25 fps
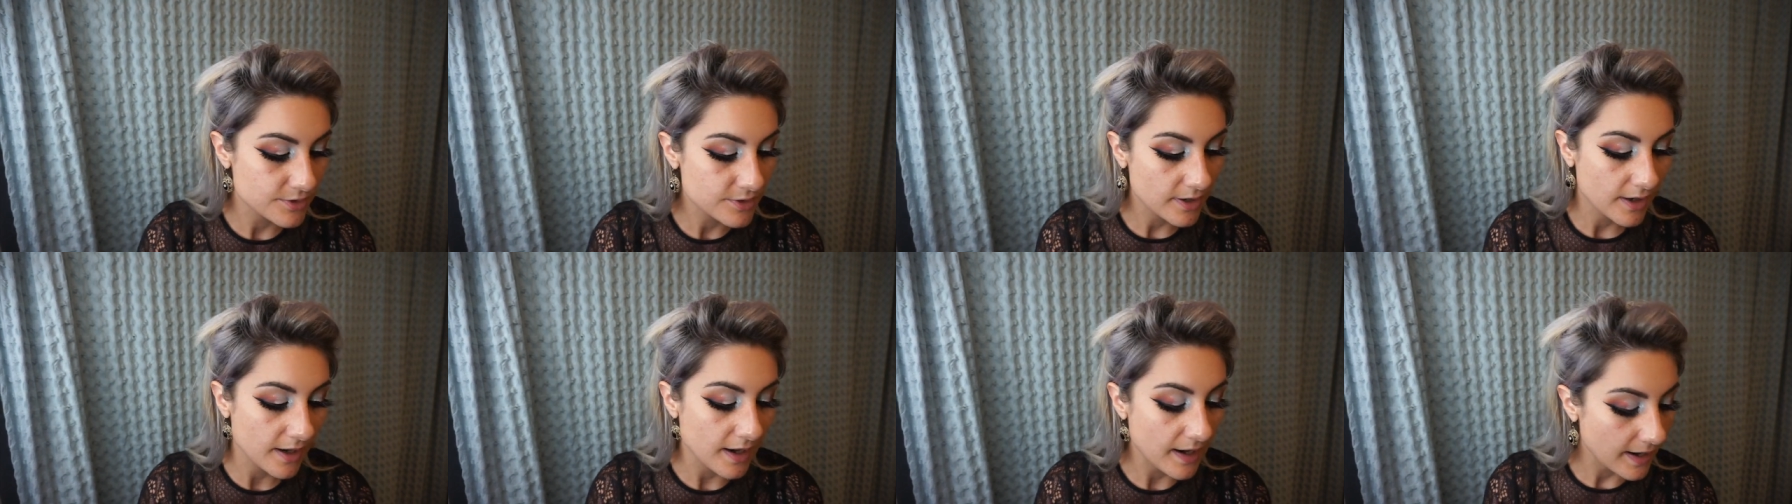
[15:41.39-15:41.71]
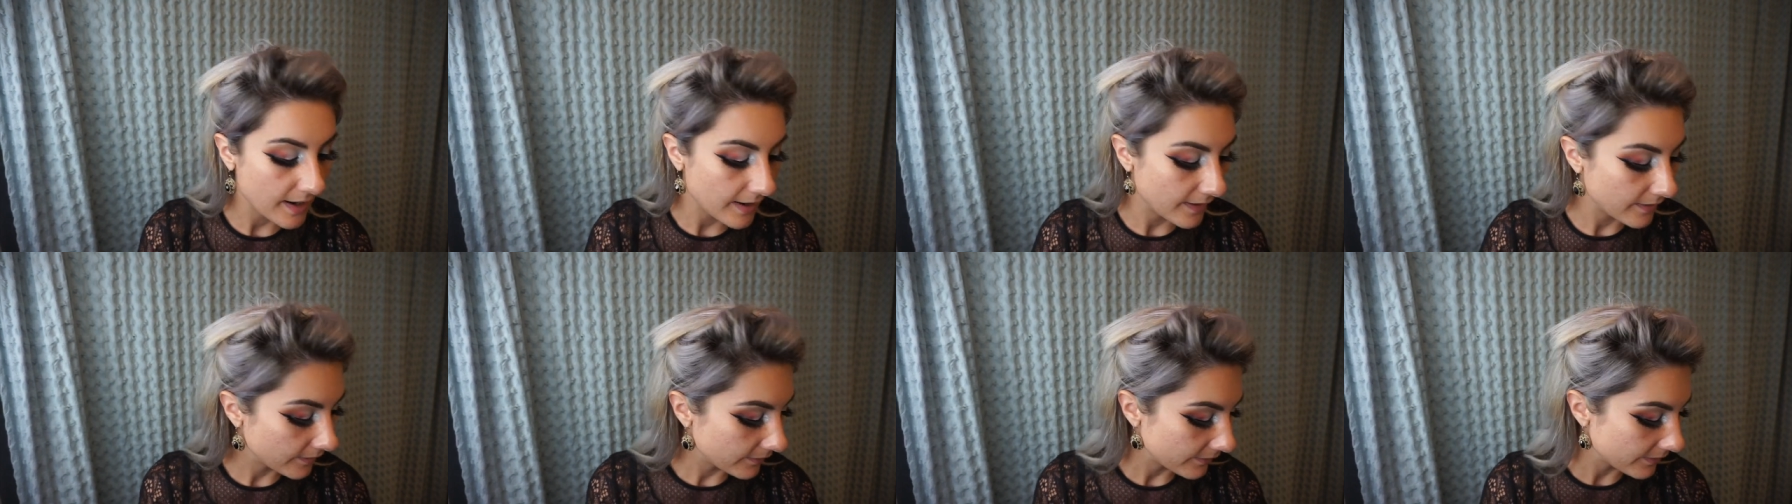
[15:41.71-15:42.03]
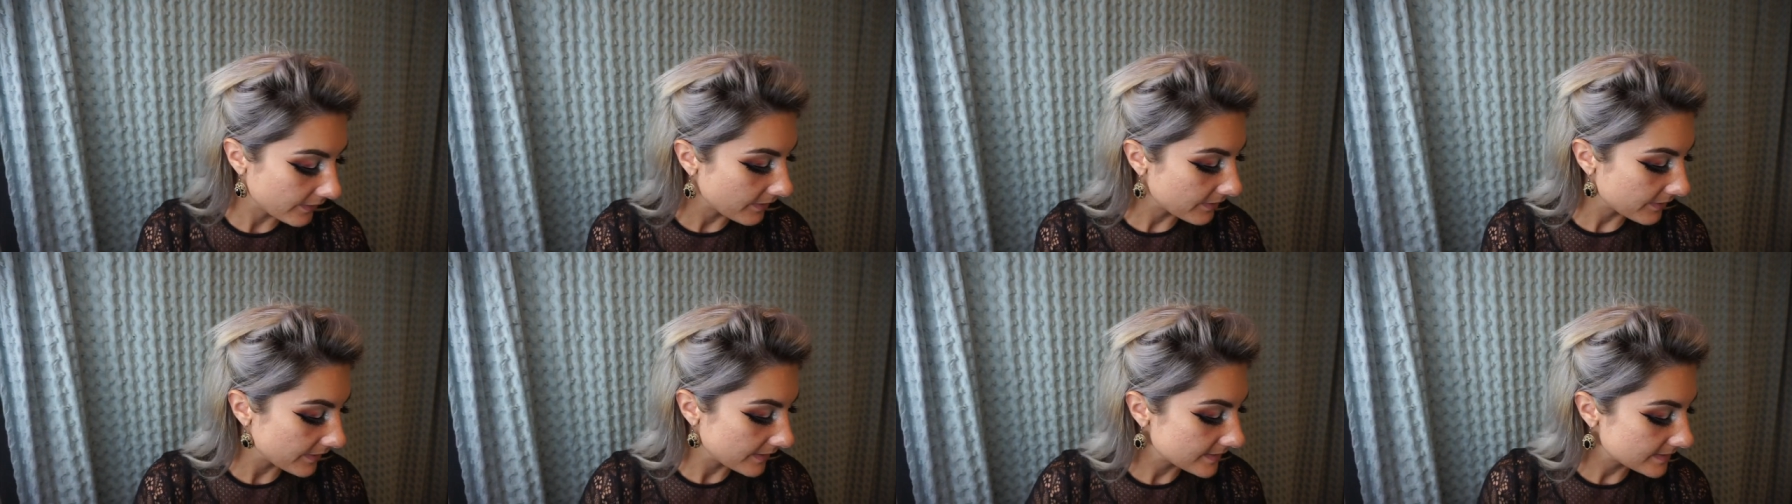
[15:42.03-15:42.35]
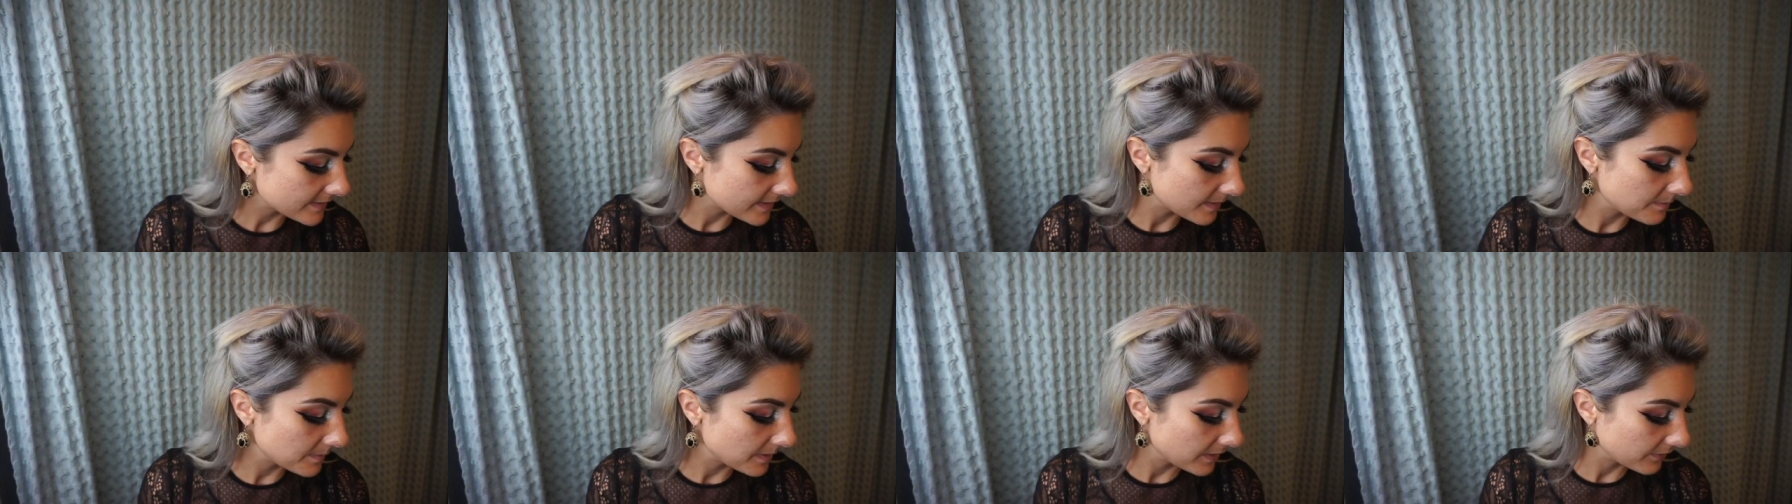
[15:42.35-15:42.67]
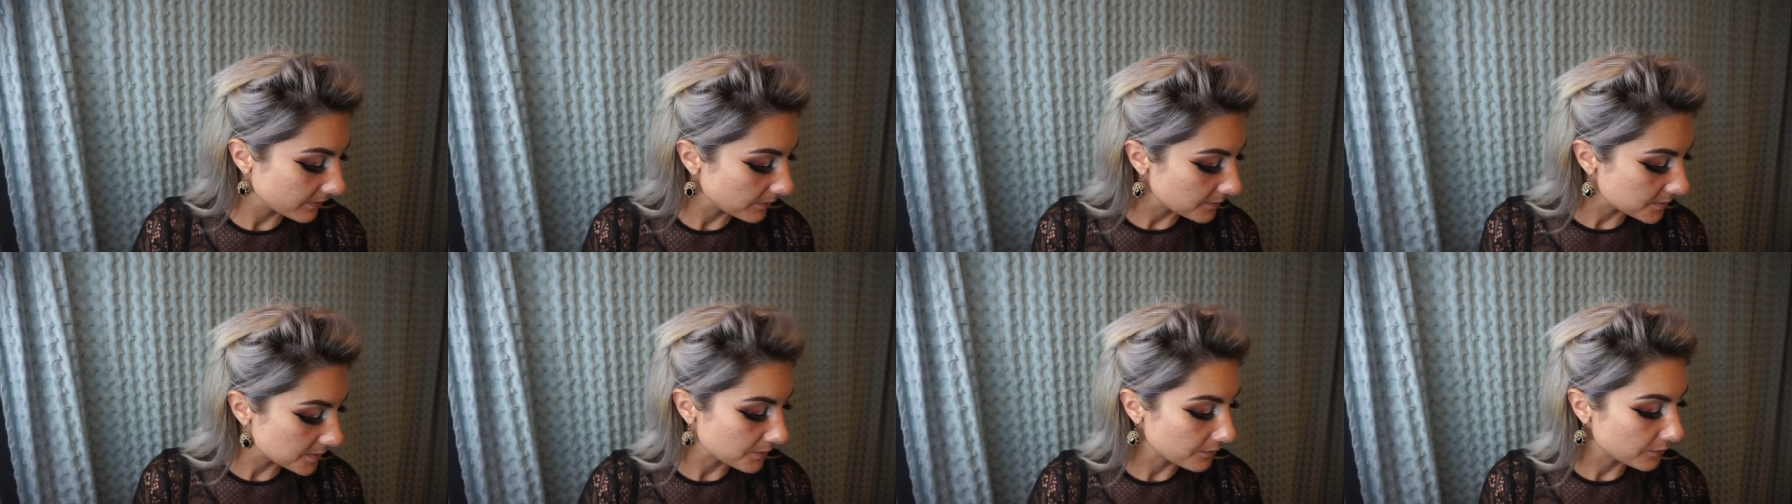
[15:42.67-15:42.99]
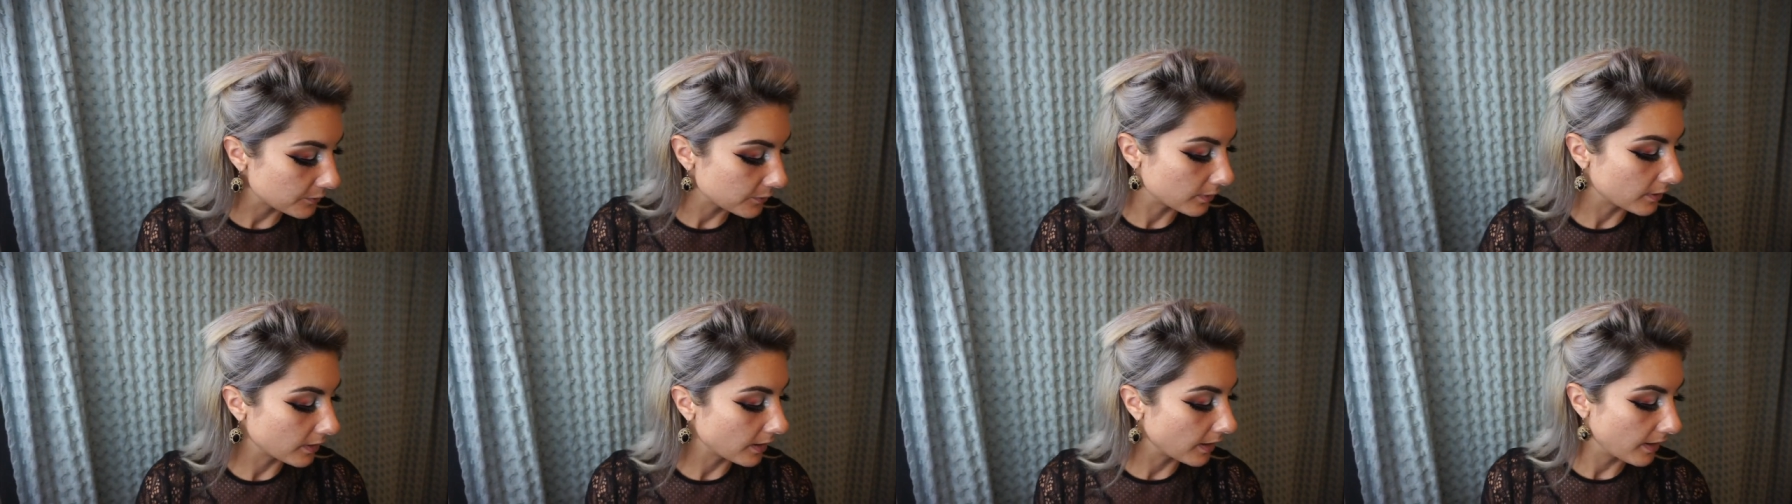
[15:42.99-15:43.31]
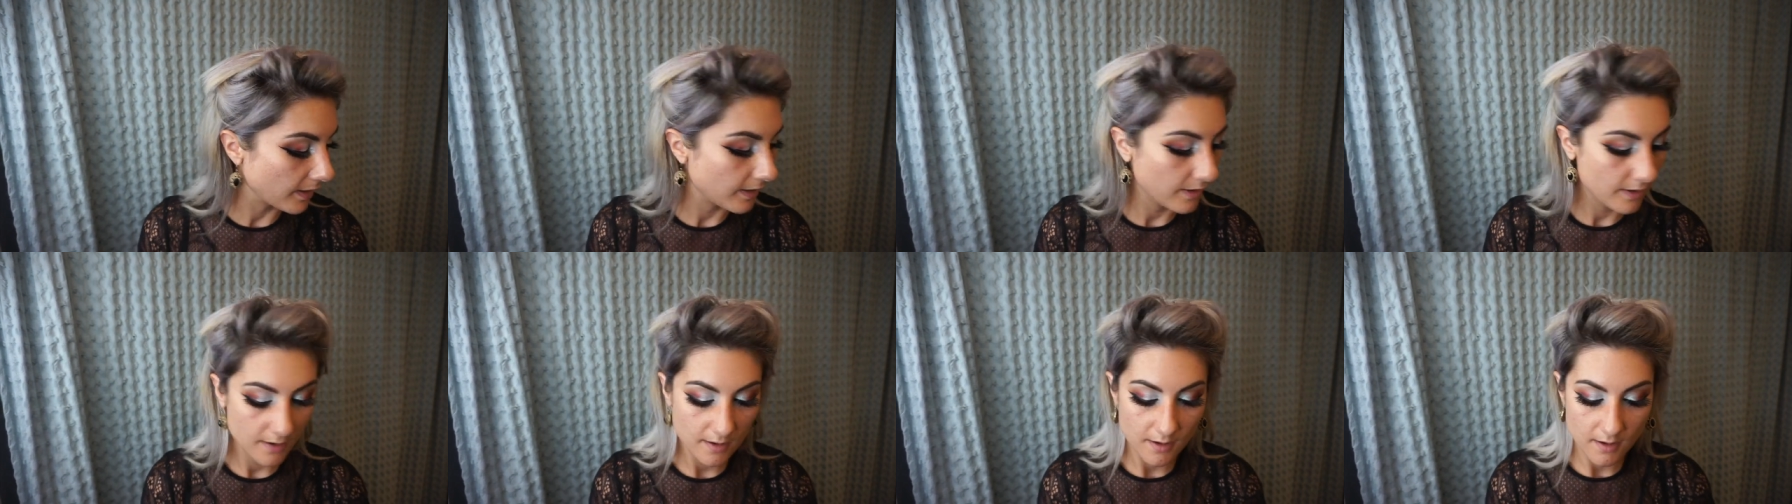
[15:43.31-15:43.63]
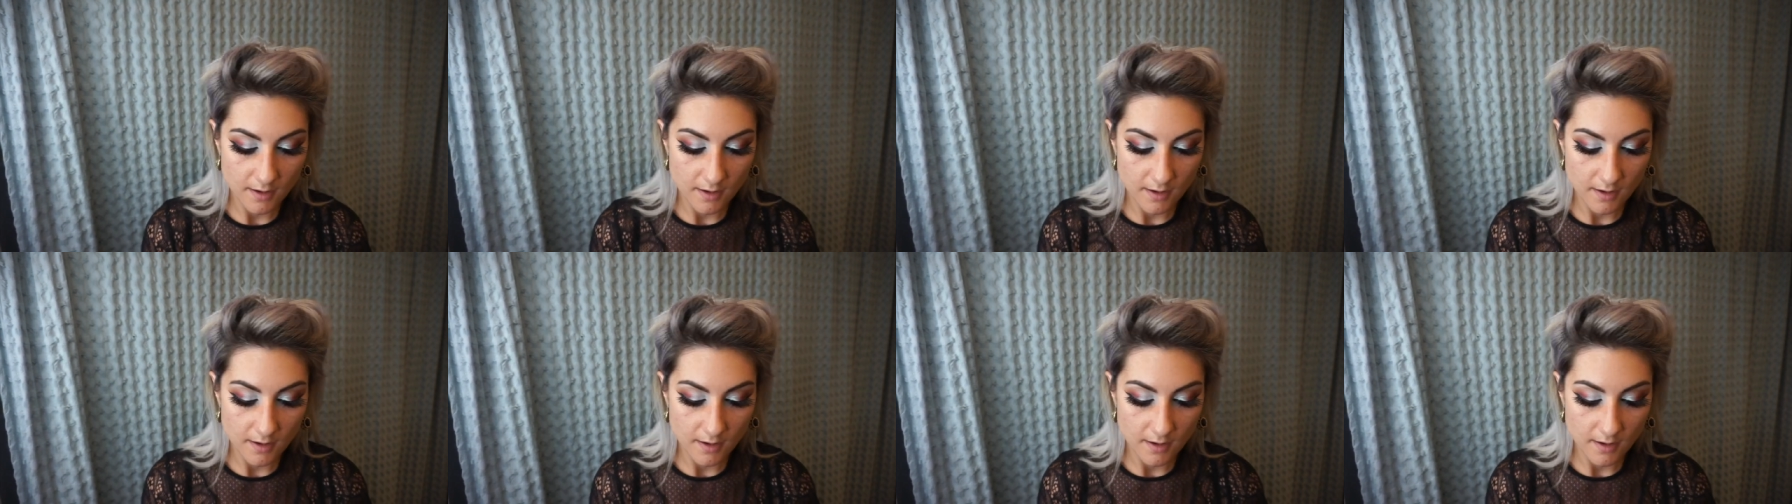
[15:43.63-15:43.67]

trial that they sent me from Sephora